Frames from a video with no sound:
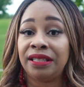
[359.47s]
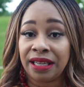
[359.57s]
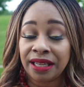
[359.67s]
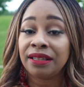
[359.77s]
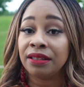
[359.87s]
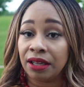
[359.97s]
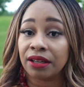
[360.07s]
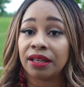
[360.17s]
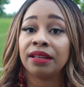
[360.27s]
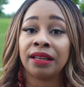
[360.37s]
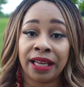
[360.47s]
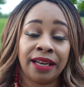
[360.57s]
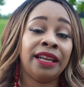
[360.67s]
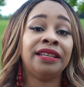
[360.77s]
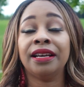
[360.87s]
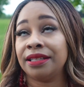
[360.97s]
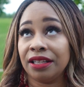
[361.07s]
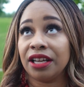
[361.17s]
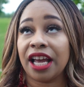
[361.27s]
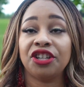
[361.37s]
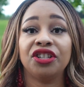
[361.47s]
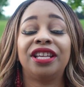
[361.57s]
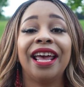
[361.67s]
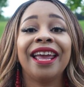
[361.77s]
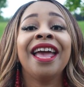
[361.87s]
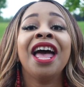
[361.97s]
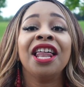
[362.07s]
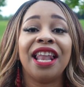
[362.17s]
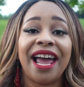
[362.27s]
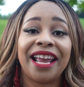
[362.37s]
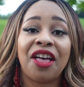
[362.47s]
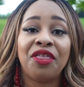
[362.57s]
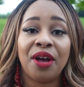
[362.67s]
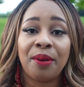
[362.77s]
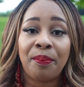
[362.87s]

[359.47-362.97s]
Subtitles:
did look, and it does look, I should say, like the